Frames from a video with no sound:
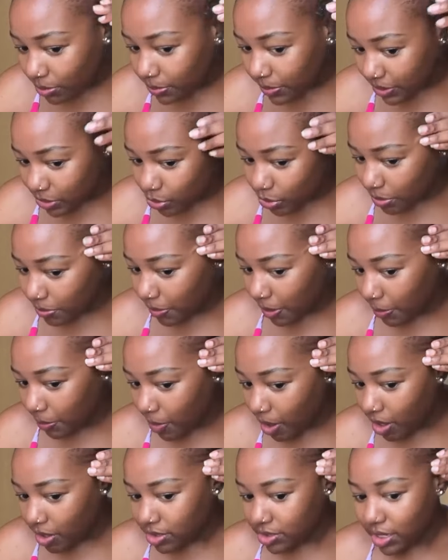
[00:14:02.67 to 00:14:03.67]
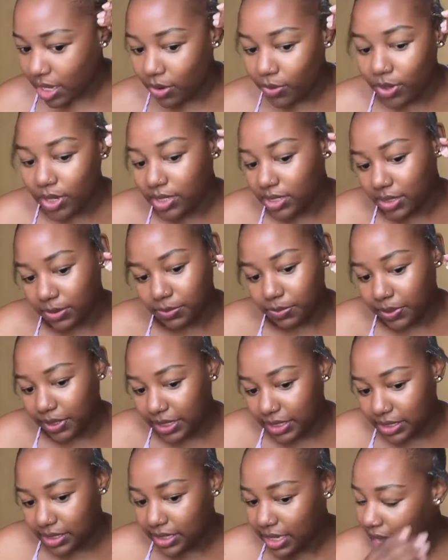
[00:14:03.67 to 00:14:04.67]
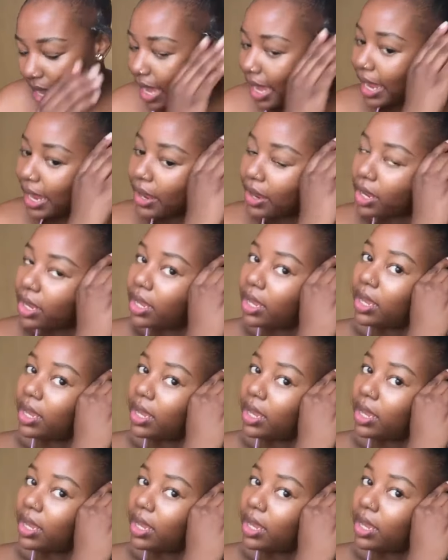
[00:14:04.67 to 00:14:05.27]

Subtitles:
pleased with my marks. I wasn't pleased. I